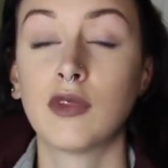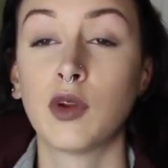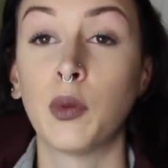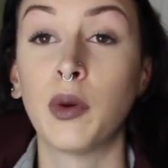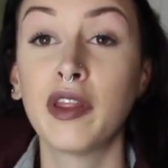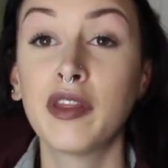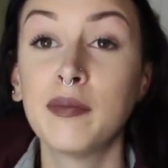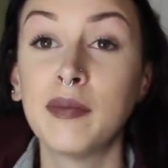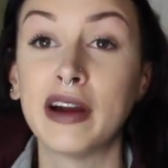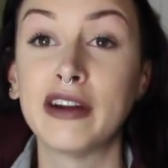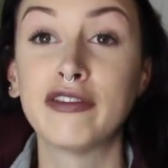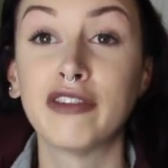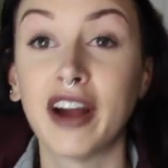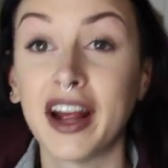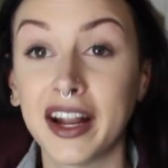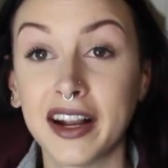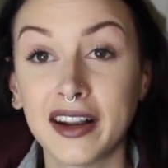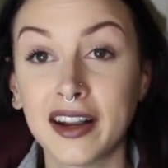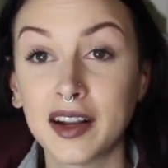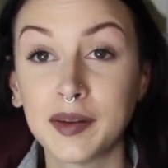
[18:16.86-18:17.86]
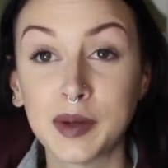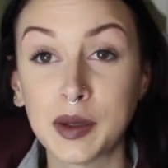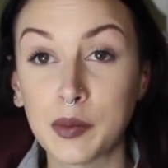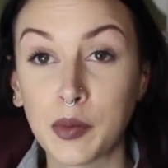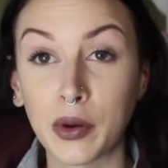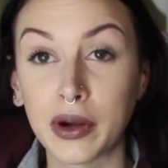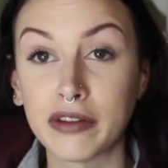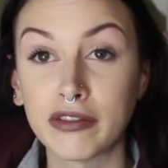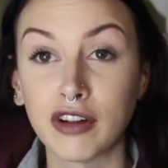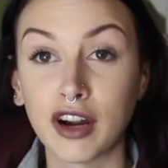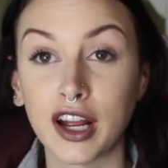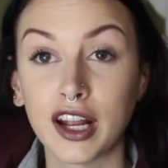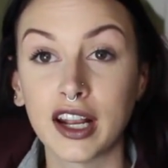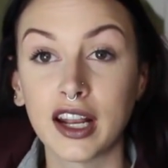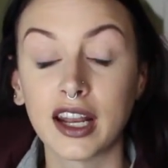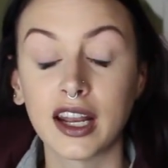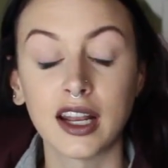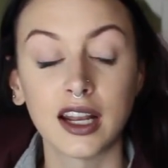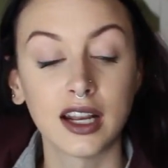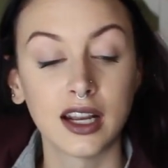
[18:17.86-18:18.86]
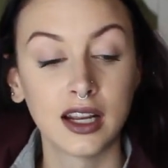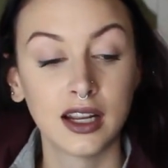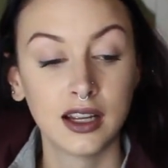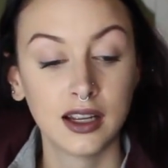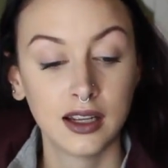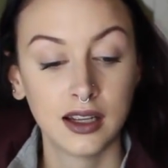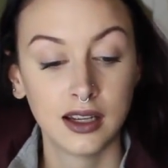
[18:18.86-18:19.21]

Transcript: with my friend and my boyfriend, and